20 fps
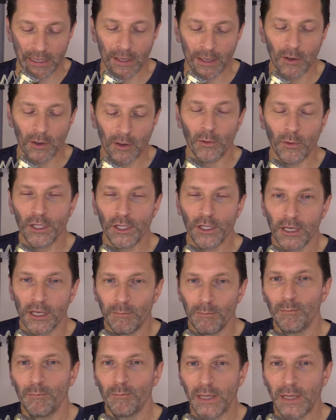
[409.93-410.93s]
When you
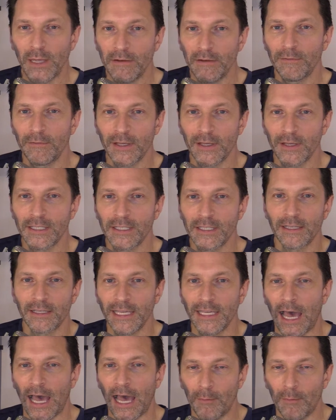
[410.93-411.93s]
get beat
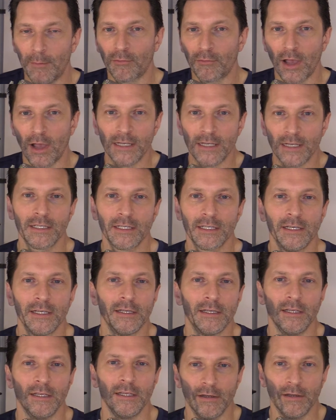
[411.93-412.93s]
physically up front,
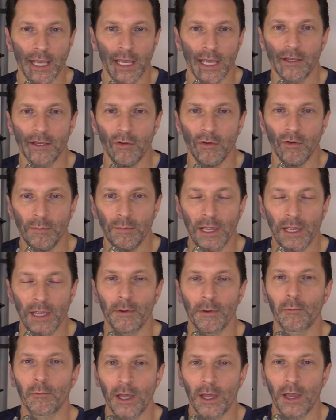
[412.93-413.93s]
you're not going to be able
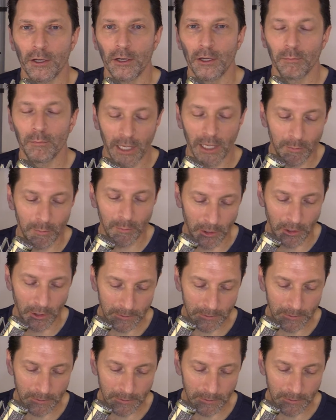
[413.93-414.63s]
to run your playbook.